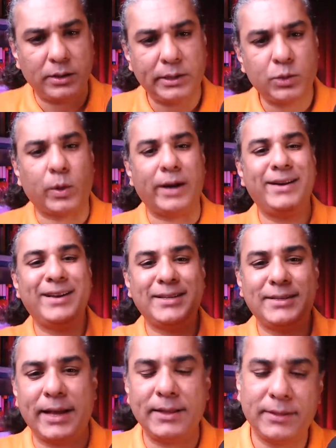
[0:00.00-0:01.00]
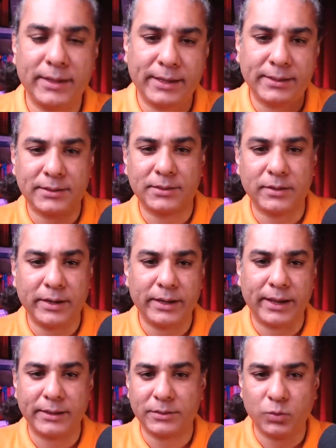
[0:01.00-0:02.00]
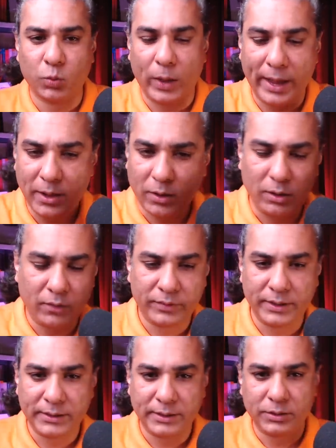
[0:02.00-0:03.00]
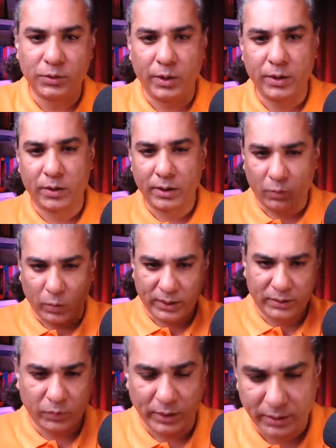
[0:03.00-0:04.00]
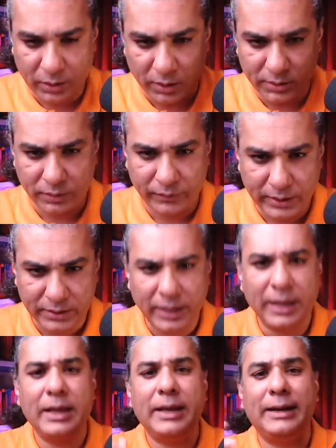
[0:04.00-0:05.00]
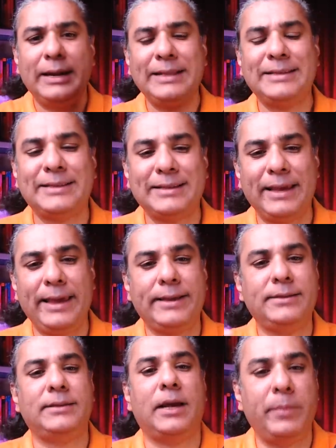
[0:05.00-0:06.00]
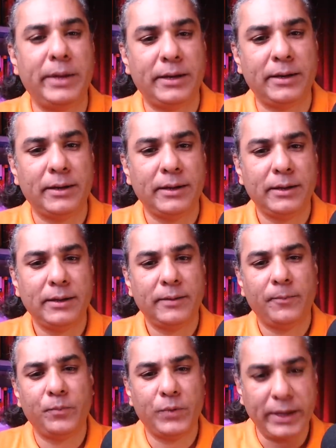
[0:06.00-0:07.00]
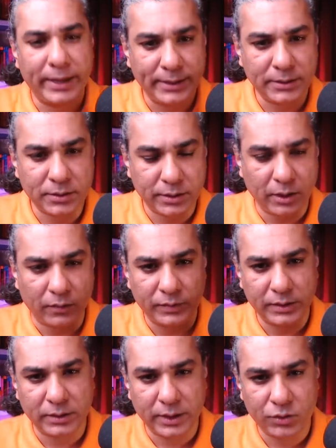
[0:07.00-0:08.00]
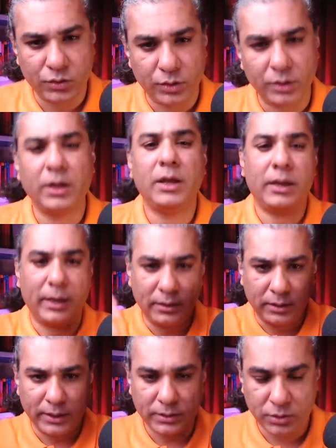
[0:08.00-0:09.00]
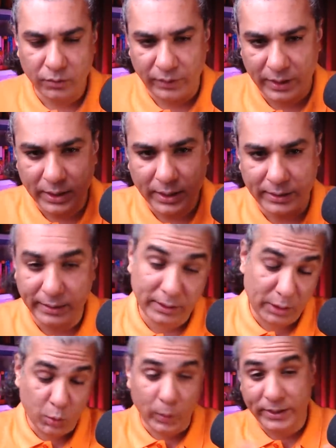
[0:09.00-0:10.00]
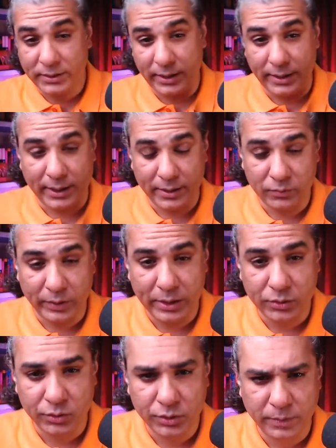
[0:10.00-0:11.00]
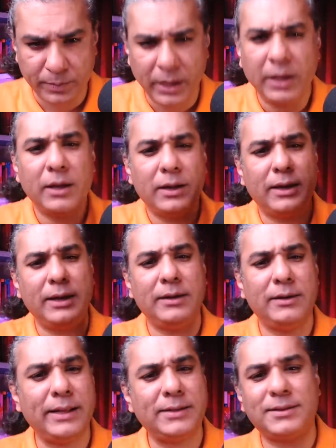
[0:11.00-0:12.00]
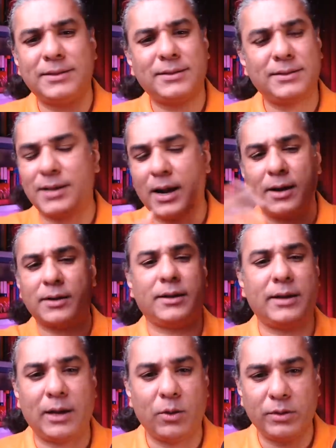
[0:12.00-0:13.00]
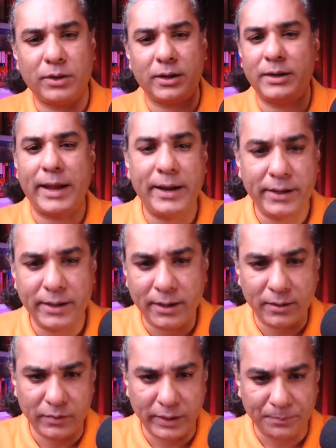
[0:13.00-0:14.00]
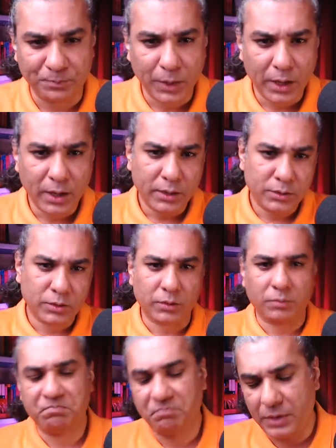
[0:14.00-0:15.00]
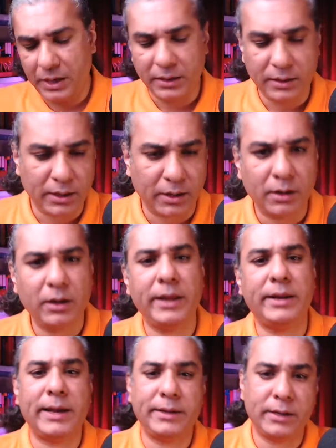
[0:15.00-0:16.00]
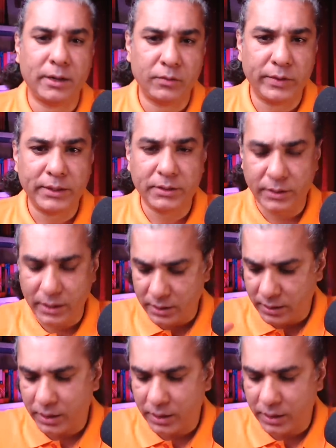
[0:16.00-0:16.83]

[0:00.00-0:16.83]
all this, to understand the history as to why all of this is going on and what are, what are the causes of this, let's examine the history of this region and the history of Iran and the US Iran relationship. And let's start around 1900. So, in the early 1900s, the